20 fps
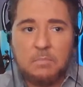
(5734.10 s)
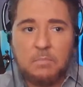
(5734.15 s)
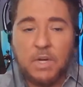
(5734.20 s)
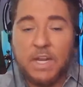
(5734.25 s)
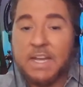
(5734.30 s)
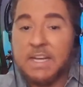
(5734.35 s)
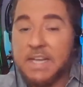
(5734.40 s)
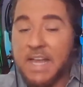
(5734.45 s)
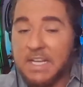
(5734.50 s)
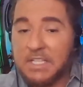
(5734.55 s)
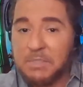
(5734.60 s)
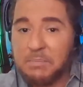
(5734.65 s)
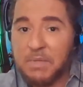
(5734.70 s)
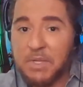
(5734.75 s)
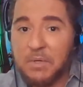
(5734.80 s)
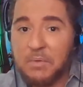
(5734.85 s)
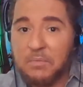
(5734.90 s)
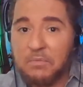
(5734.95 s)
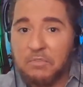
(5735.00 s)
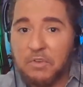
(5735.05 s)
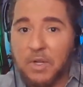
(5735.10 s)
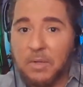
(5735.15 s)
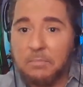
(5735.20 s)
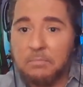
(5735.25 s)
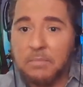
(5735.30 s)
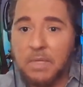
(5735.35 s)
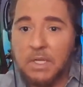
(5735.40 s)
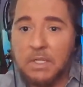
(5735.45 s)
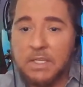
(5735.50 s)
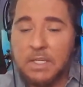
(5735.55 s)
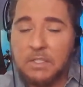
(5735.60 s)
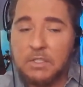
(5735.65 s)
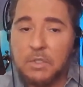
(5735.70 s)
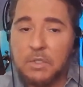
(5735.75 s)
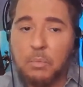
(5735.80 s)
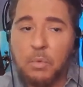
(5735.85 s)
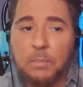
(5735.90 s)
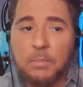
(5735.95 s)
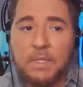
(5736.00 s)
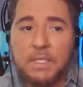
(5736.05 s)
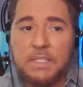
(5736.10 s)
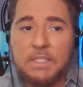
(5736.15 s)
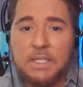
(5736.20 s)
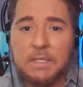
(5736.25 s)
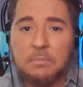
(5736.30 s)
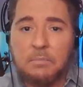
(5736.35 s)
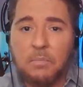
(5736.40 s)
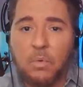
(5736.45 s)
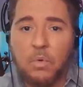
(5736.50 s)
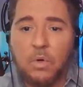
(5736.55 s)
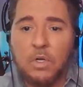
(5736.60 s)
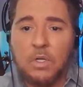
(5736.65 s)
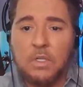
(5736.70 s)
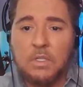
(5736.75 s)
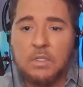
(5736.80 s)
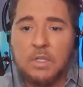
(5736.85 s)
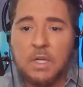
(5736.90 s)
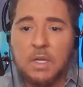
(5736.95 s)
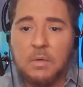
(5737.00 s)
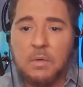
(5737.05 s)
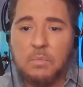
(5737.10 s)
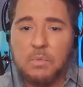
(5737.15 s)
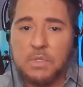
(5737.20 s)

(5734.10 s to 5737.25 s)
Mairead Nesbitt from uh, Celtic Woman and more uh,